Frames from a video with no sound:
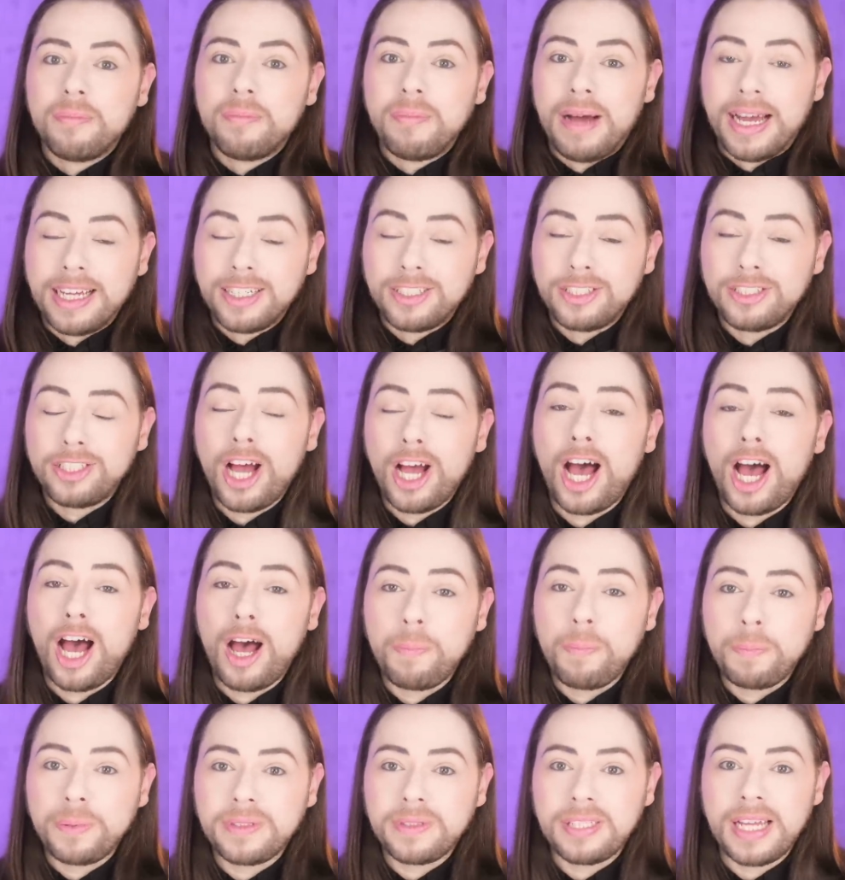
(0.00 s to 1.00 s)
my
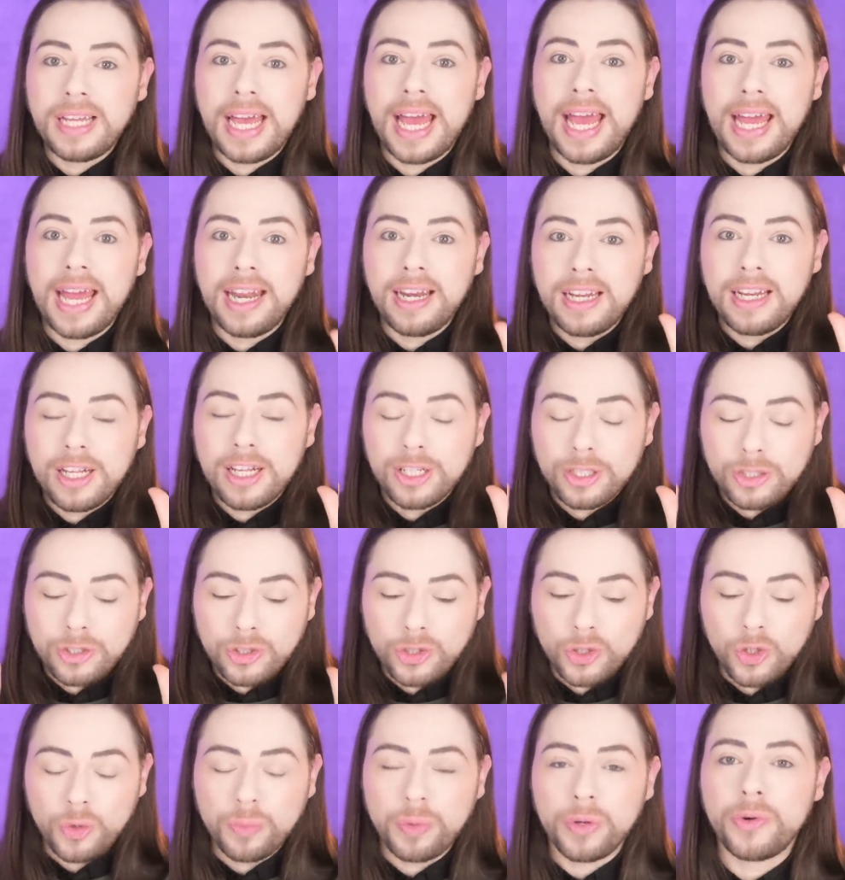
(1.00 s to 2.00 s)
top ten
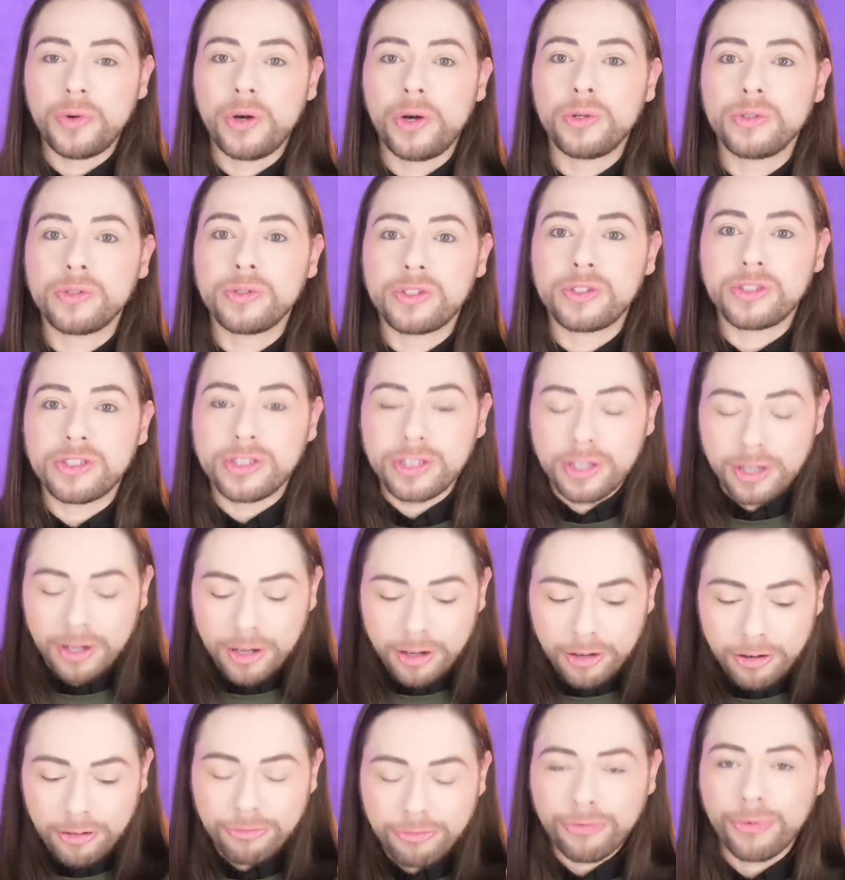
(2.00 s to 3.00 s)
tuberose
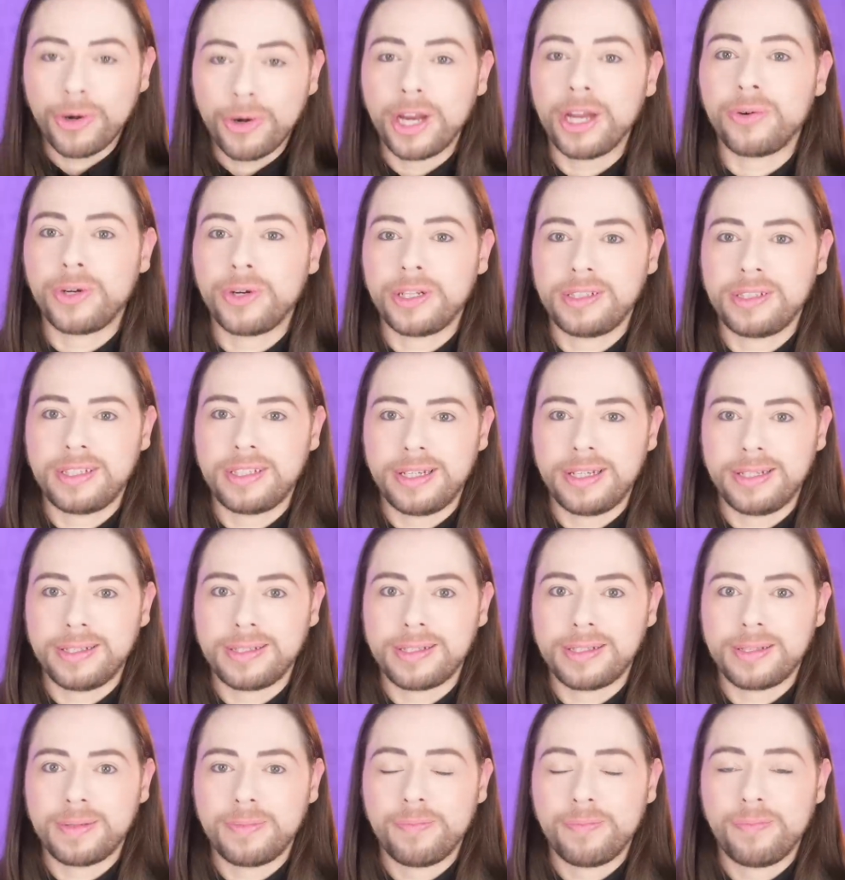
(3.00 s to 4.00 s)

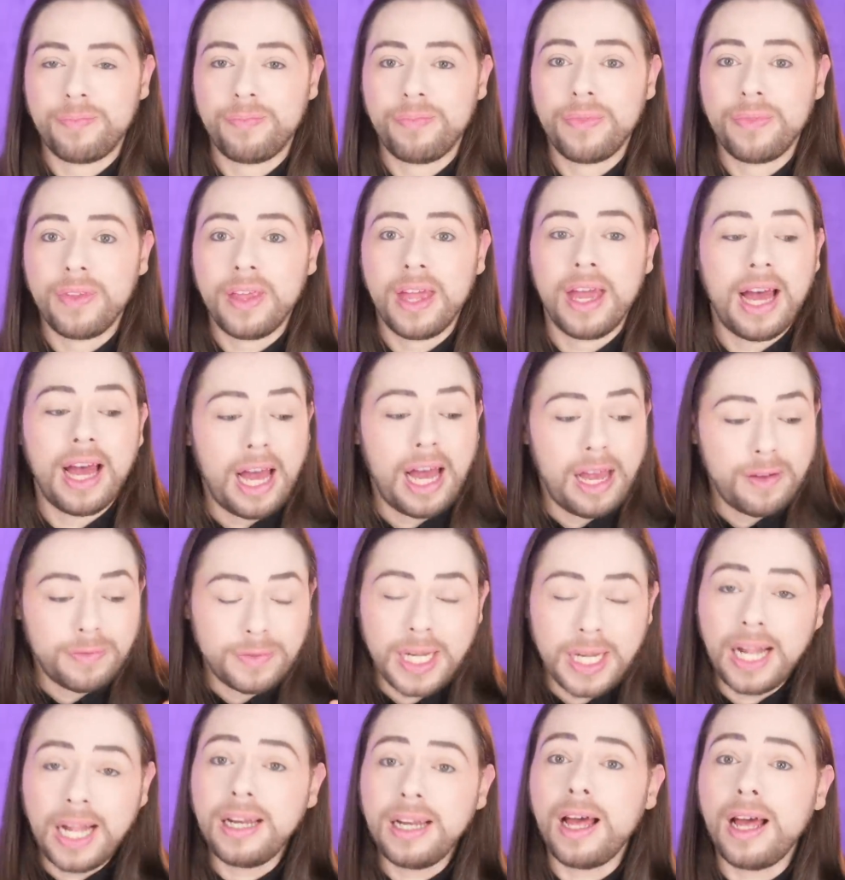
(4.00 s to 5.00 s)
fragrances. I've
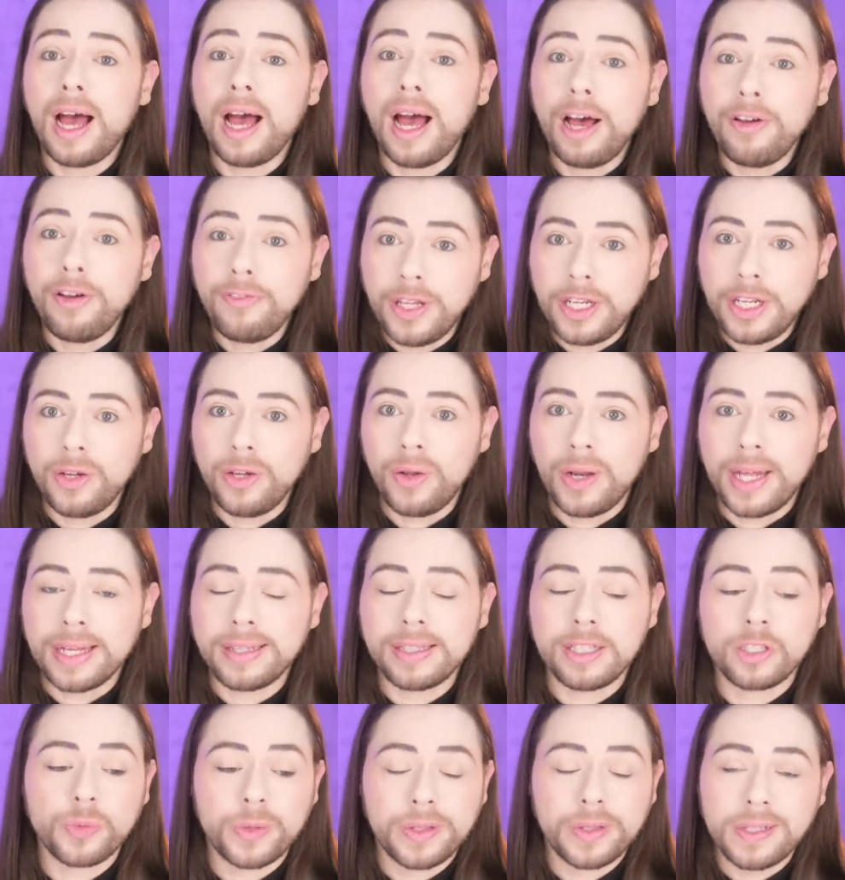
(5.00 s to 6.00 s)
done a video like
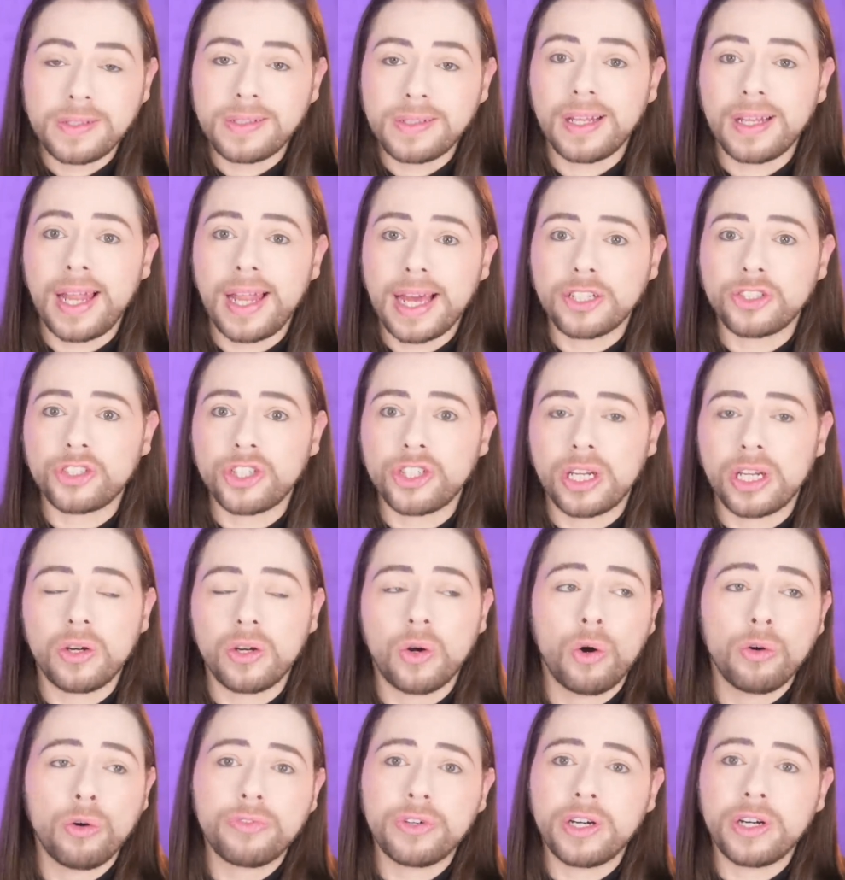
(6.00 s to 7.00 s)
this with this selection
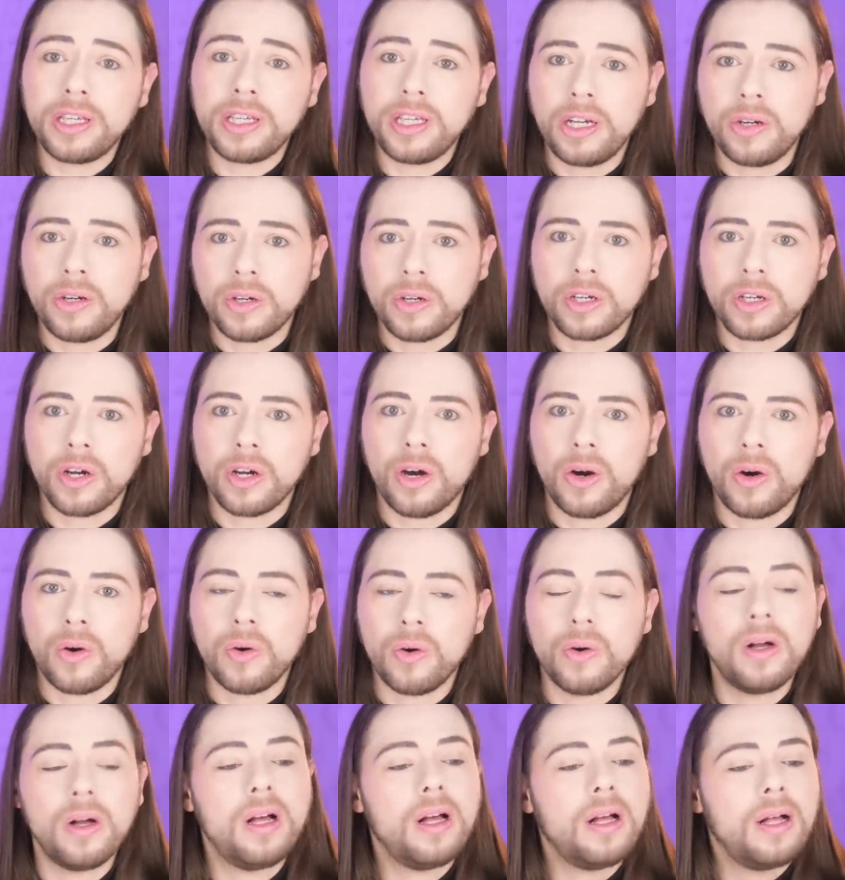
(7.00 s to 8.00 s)
over a year
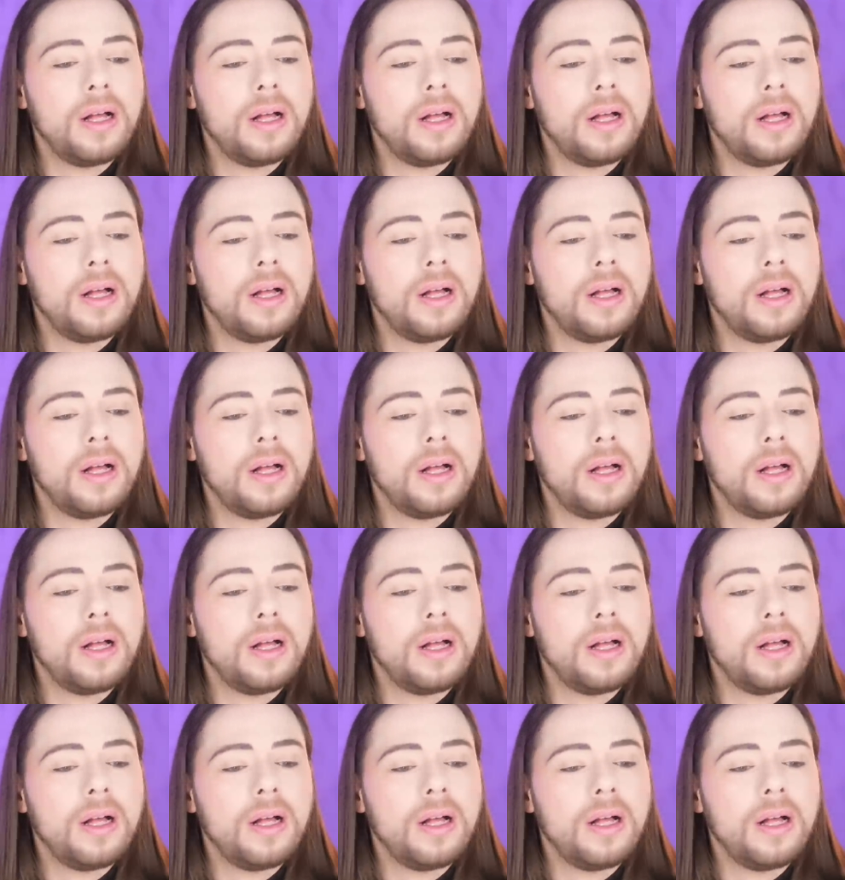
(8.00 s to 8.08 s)
ago,